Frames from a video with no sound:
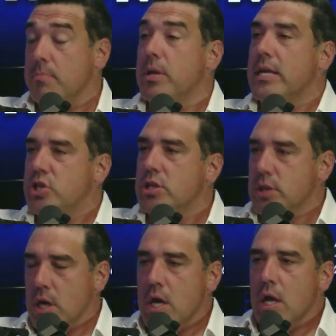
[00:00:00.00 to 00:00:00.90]
But let's
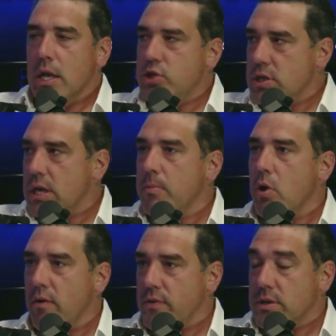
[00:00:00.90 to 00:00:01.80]
just keep
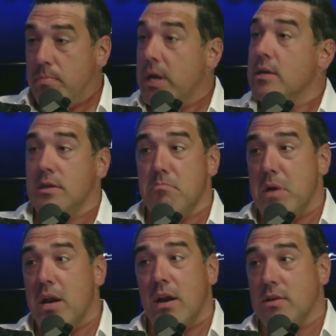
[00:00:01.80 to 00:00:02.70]
going for a second. Because the
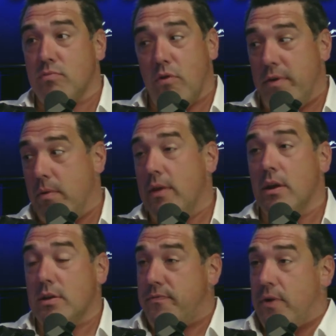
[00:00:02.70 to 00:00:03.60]
minute it's Roe v. Wade,
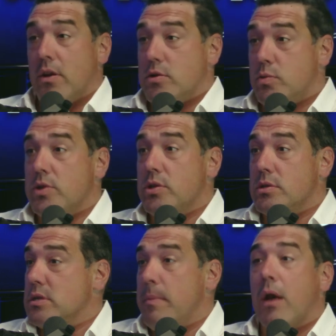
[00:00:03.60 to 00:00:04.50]
then it switches.
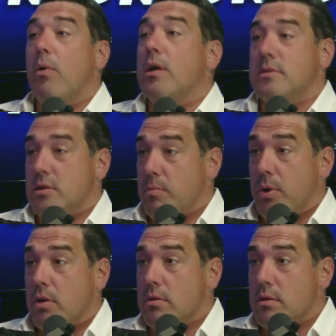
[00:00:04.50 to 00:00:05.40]
Doesn't matter what else is in the
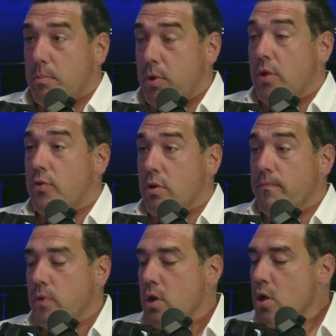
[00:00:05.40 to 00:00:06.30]
bill. Yeah. They're putting it through.
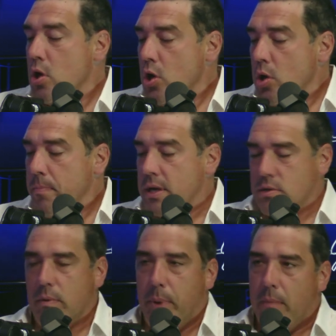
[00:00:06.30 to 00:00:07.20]
Mm-hmm. Because
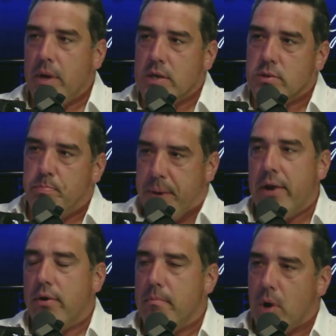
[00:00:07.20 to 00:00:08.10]
the Republicans are
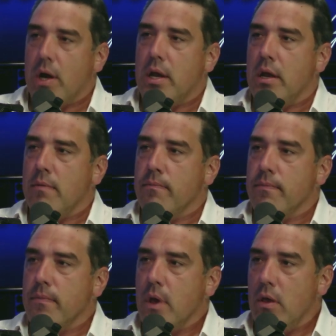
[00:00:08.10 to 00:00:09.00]
better at marketing
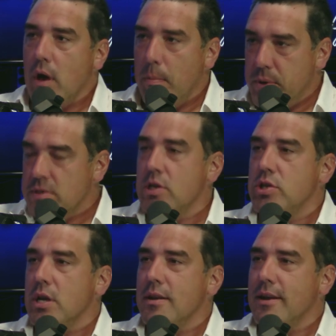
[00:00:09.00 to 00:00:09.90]
a
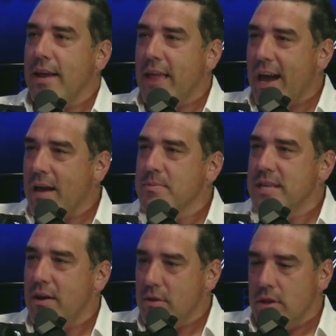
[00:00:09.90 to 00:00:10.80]
position. And that comes
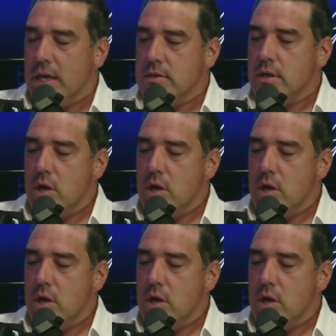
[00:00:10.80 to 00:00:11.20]
down to this.